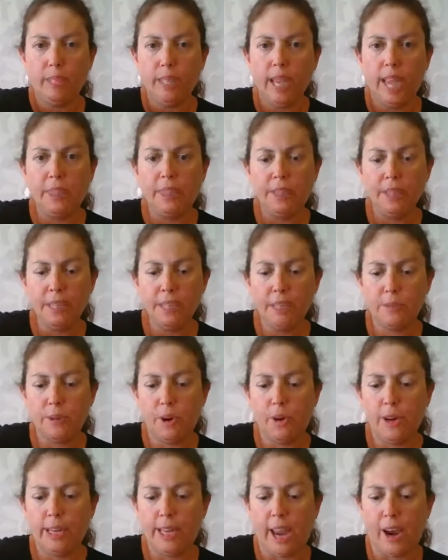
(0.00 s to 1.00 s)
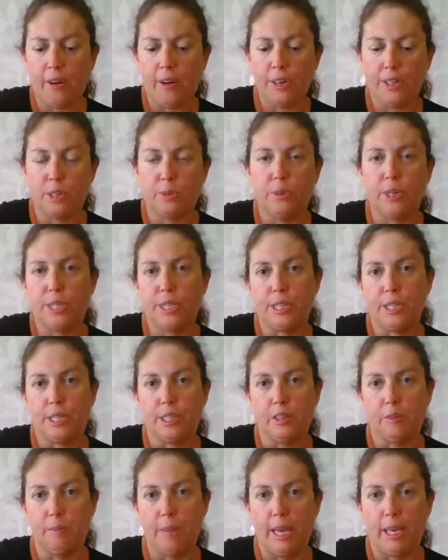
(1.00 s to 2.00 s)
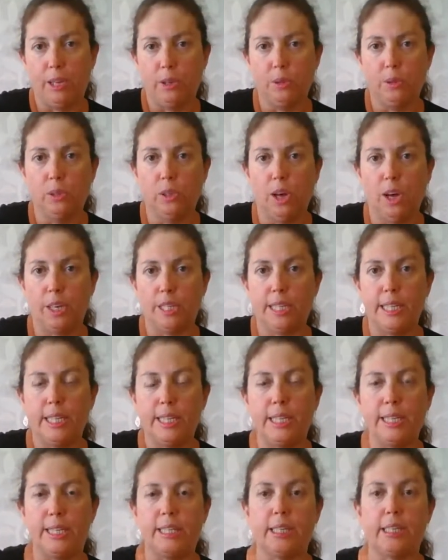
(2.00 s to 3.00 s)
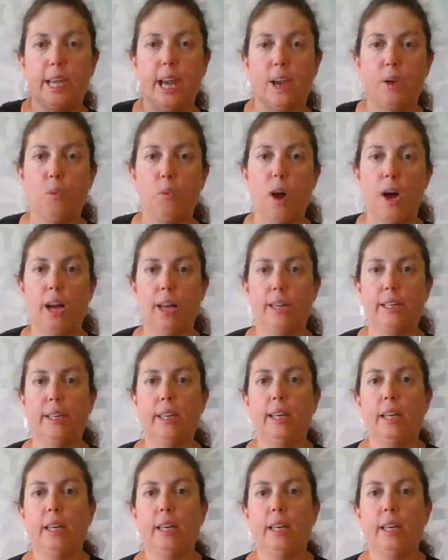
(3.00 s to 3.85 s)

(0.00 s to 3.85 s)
and this is very characteristic of many oolong teas in Taiwan.